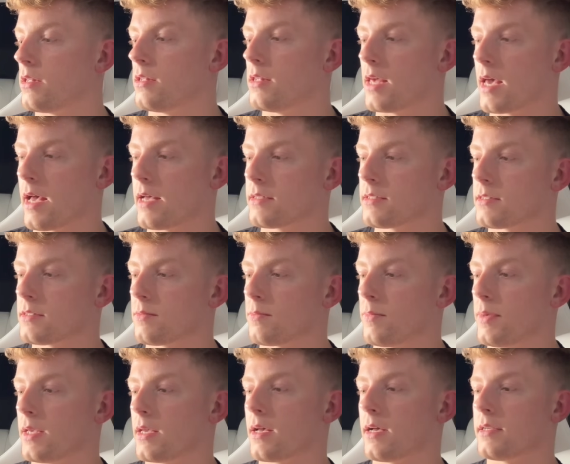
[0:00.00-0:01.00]
yes,
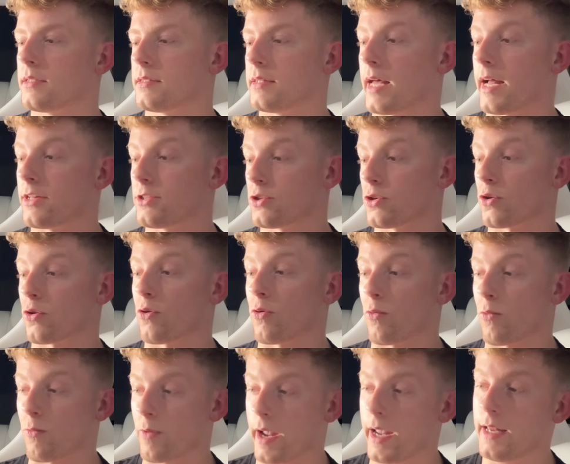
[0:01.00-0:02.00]
because that's
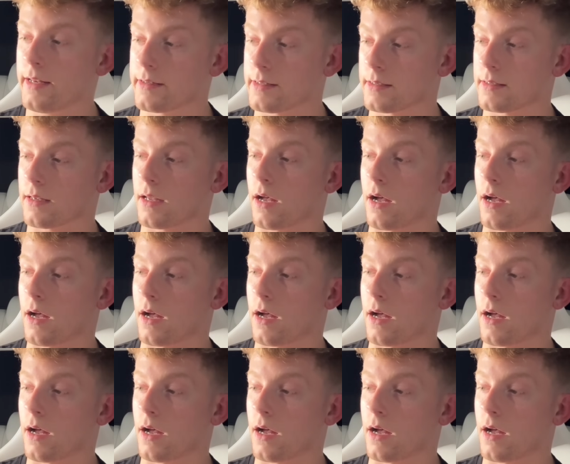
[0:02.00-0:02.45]
great